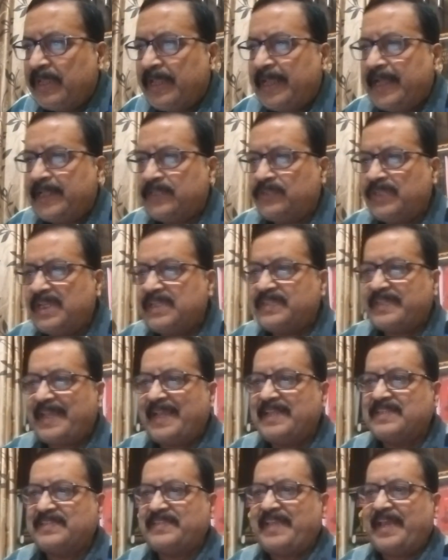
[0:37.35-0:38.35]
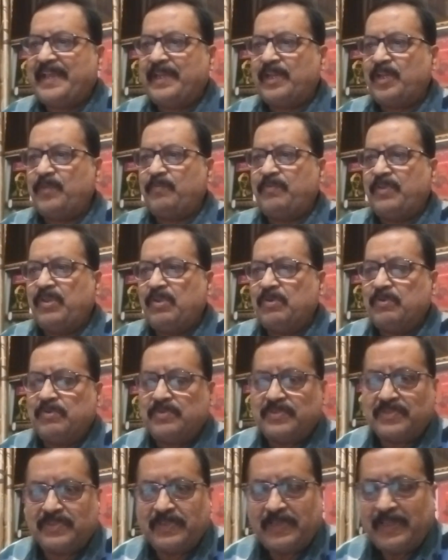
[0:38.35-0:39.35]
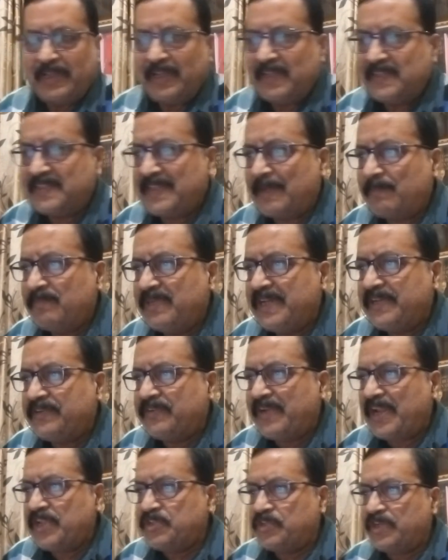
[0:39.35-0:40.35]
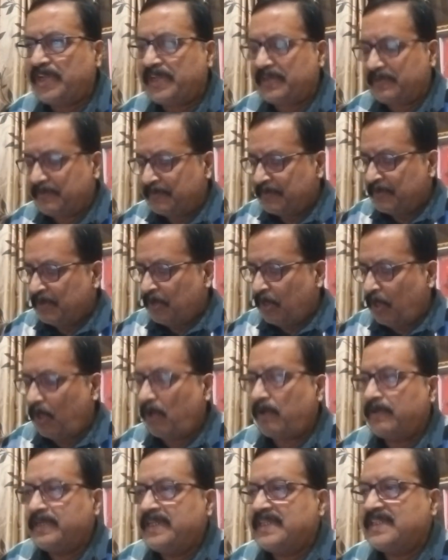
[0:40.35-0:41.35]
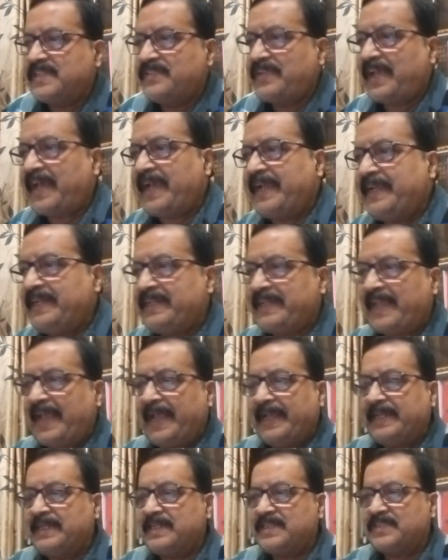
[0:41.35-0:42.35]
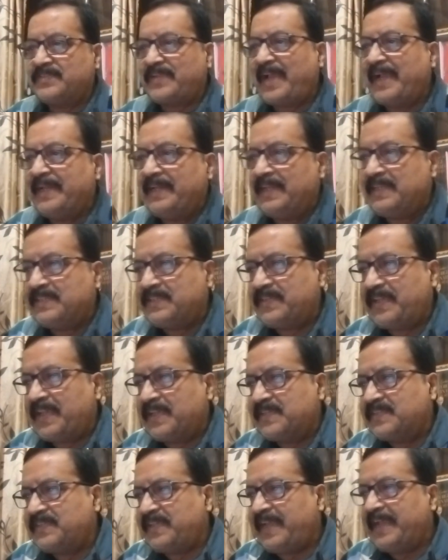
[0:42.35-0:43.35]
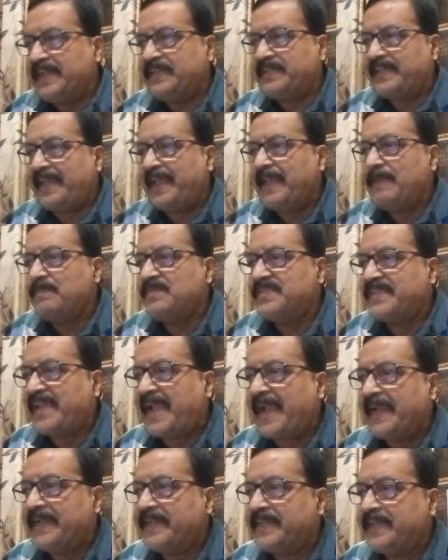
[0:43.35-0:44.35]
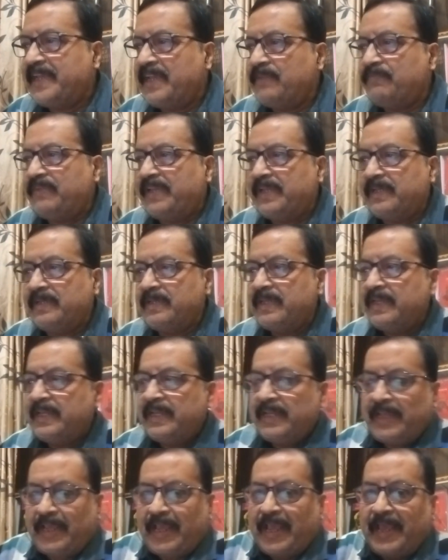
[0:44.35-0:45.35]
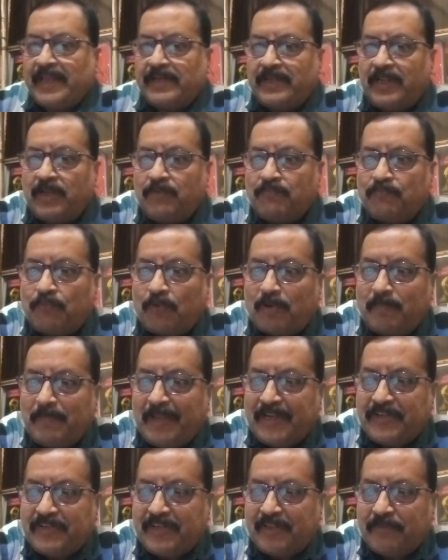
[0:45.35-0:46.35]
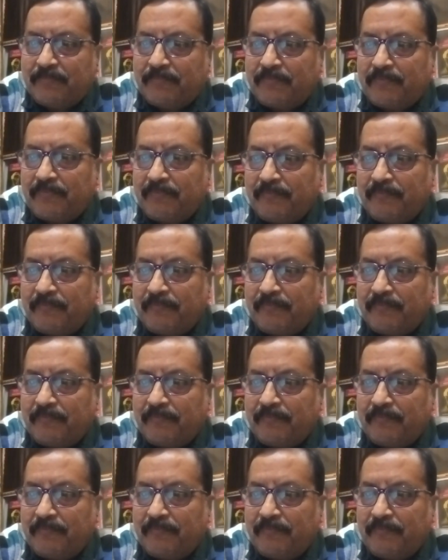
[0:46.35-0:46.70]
This essay reviews some literature on style and stylistics. It aims at giving an informative